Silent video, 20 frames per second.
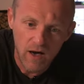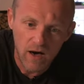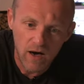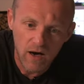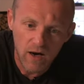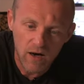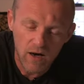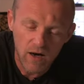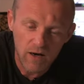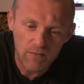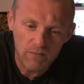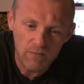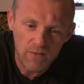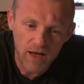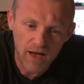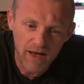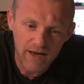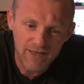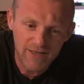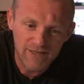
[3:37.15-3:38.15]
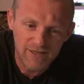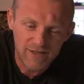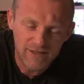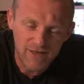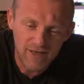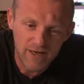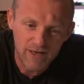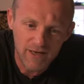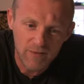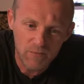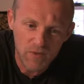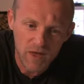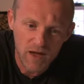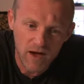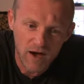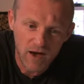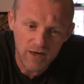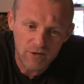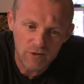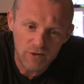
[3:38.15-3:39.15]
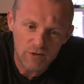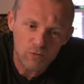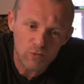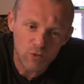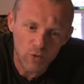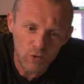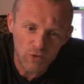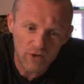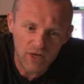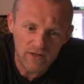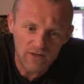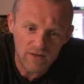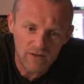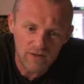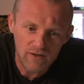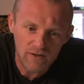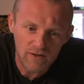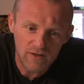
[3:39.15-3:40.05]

And it's, I just wrote that